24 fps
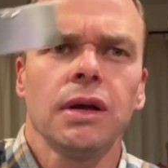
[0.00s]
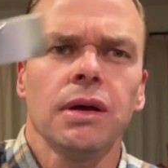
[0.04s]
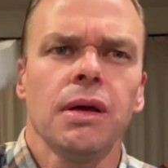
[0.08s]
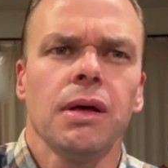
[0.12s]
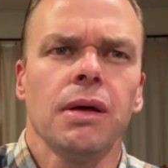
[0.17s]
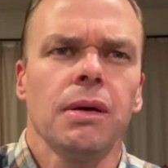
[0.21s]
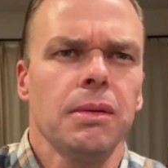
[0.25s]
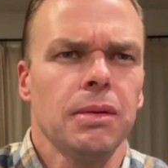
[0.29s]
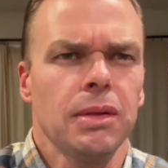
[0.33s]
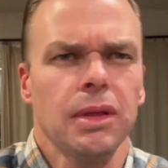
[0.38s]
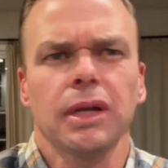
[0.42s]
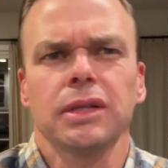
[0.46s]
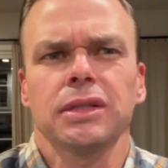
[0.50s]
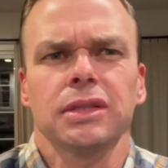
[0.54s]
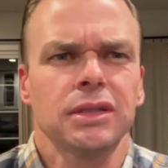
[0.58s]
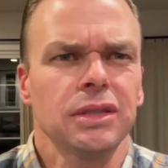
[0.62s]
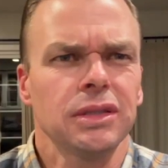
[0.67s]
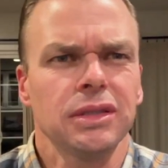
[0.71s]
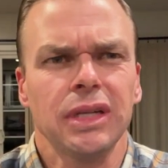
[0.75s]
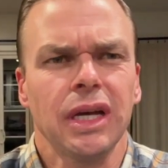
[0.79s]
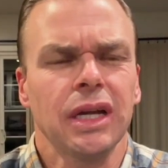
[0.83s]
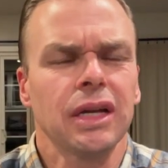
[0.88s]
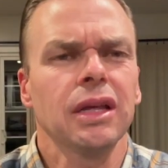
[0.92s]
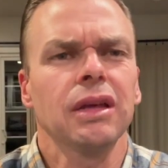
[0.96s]
the
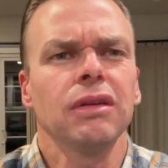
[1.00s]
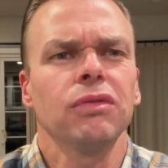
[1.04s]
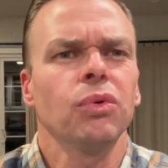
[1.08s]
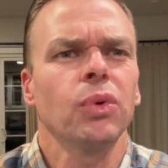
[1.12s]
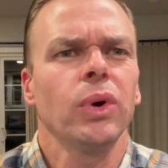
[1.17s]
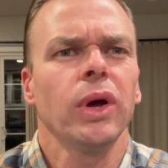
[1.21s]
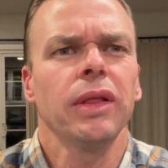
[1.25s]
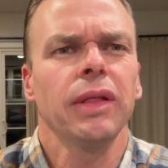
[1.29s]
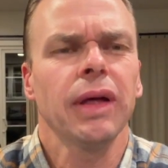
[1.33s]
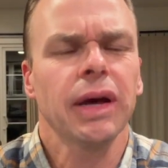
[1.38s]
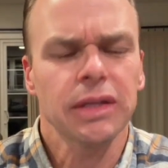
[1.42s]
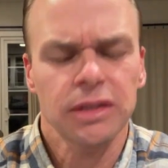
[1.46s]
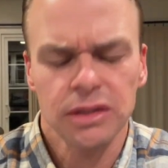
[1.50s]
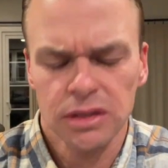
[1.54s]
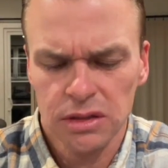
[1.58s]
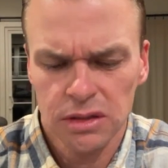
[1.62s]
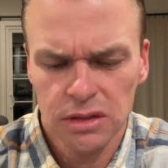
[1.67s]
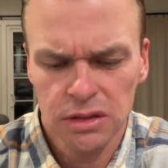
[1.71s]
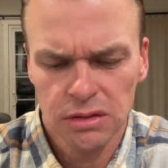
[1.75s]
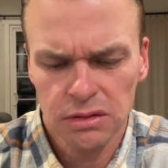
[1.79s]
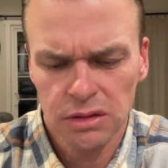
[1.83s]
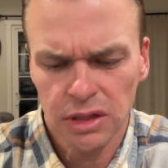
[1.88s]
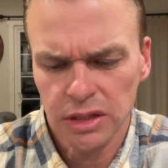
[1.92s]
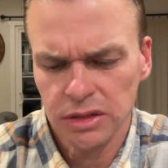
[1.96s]
dead giveaway.
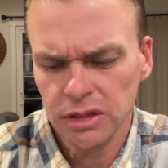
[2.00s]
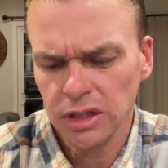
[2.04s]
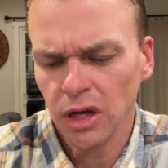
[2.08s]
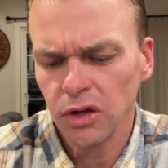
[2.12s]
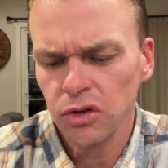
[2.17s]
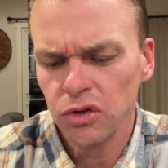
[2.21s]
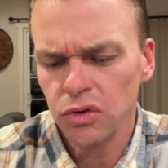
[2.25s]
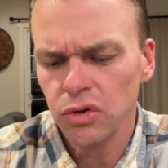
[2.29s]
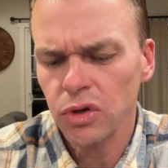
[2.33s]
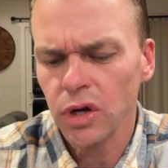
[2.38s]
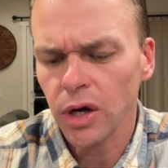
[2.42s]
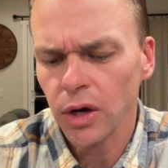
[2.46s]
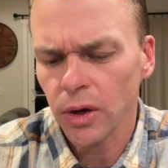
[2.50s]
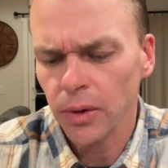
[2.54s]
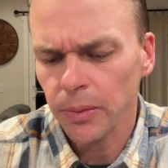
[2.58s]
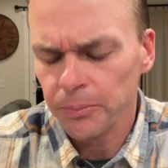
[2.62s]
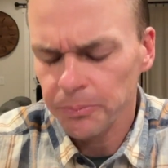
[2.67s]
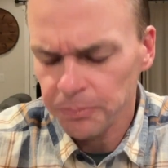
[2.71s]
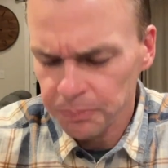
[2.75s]
That's how you know.